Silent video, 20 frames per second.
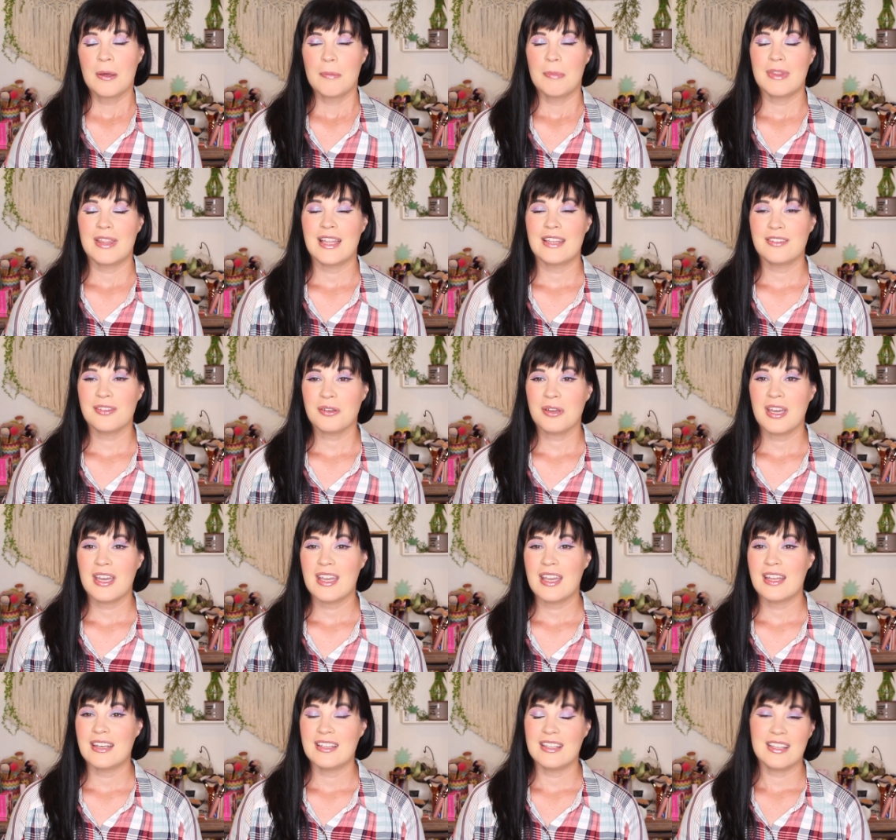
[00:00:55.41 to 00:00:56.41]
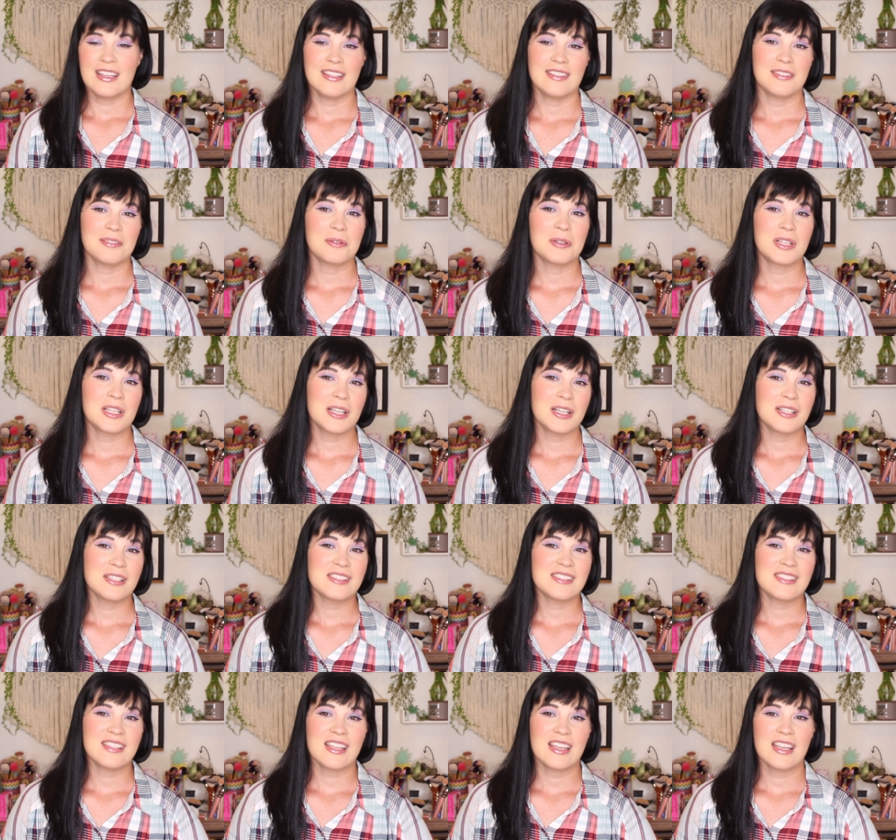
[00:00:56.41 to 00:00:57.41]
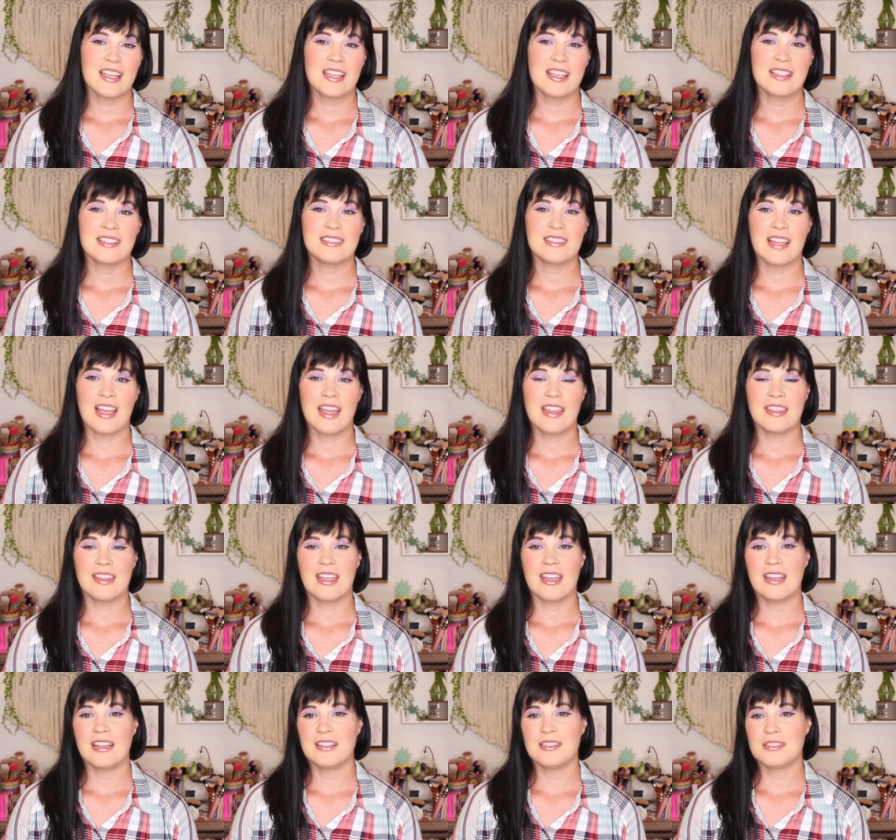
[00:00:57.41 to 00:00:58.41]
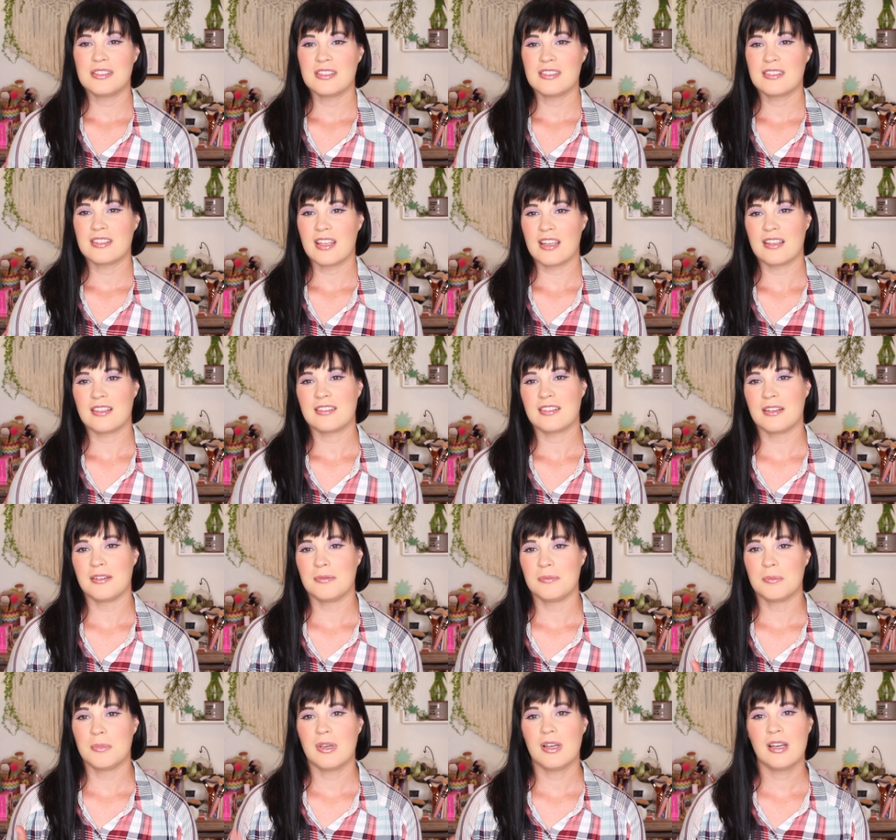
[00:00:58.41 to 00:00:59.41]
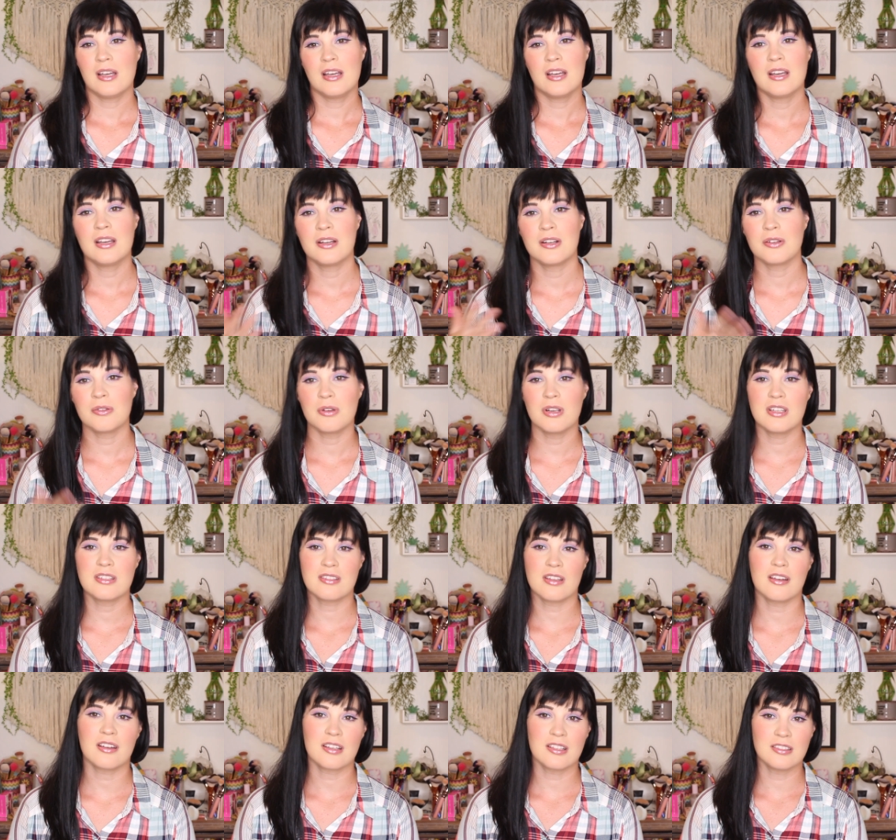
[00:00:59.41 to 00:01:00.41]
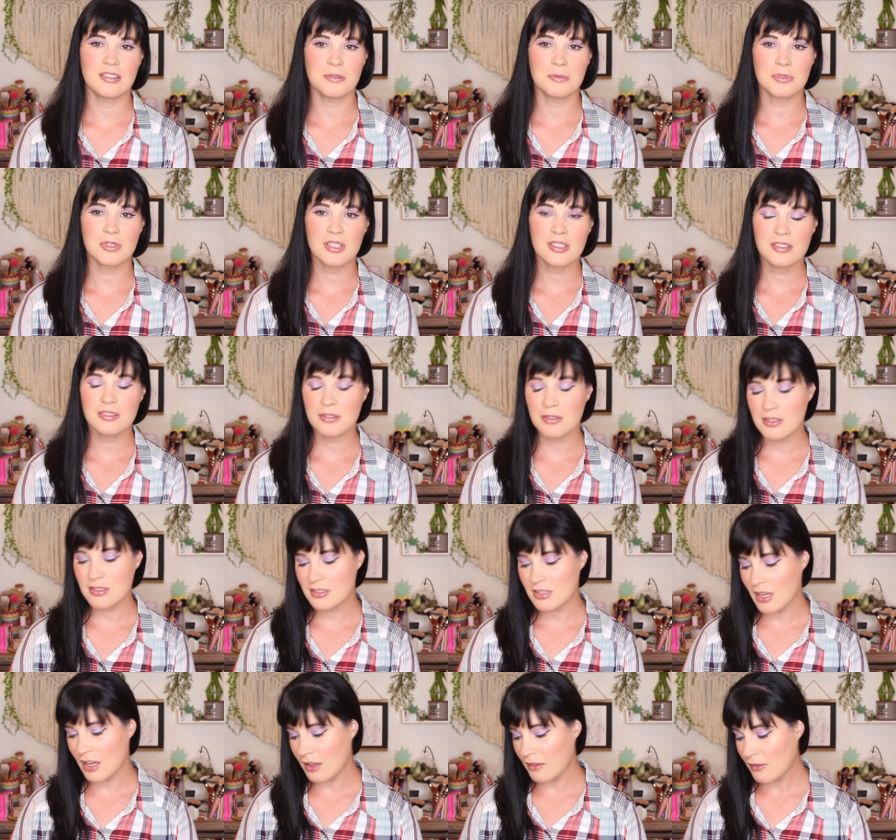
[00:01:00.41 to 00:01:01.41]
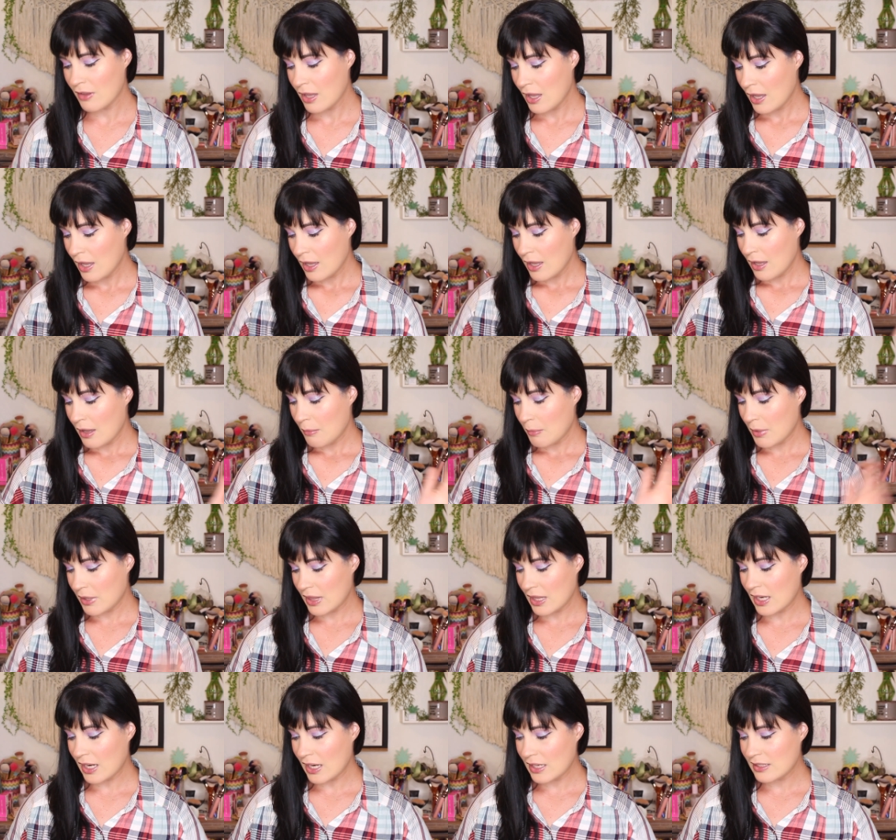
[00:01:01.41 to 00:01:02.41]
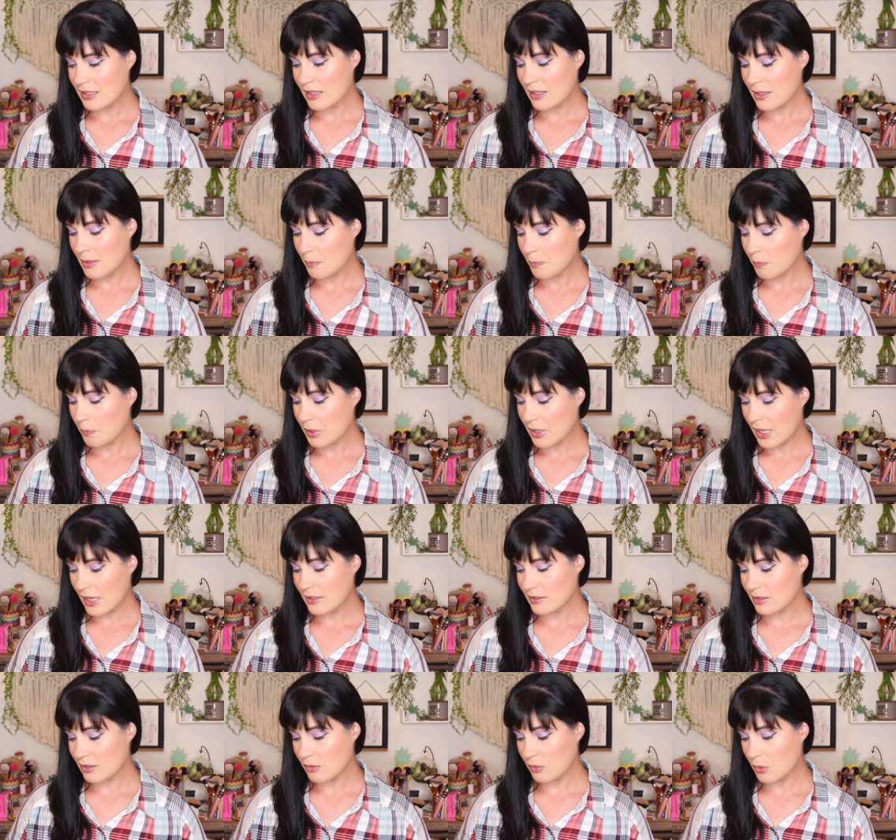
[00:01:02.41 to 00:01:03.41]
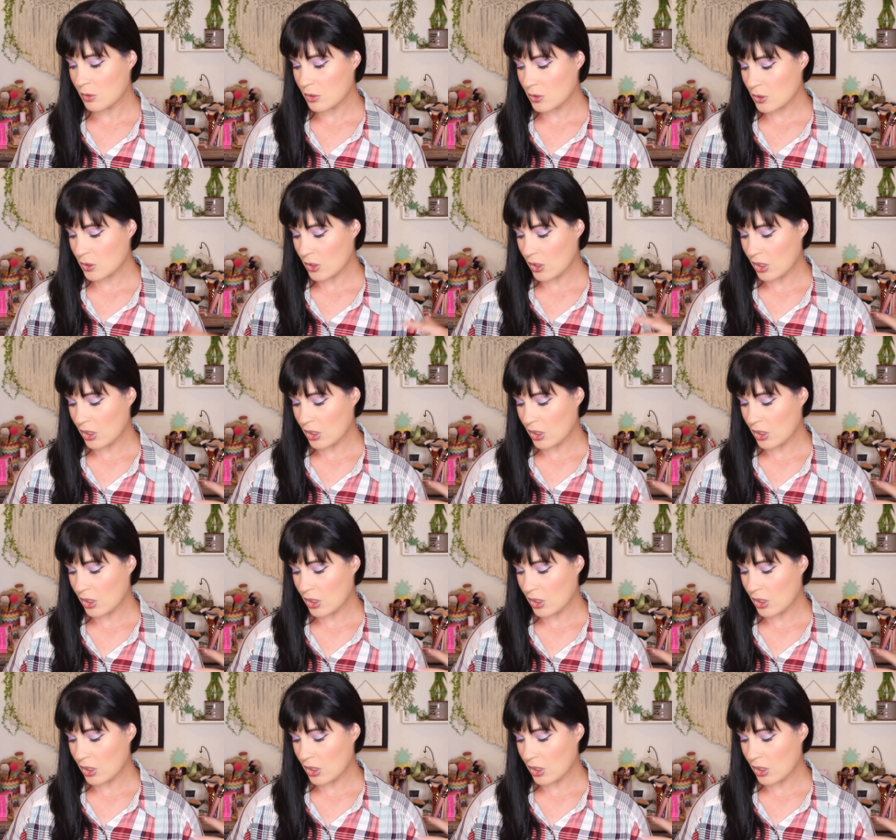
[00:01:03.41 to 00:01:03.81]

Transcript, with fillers: But that's okay. I did get some clearance things and then just like some restock on some drugstore stuff. But then I did place an order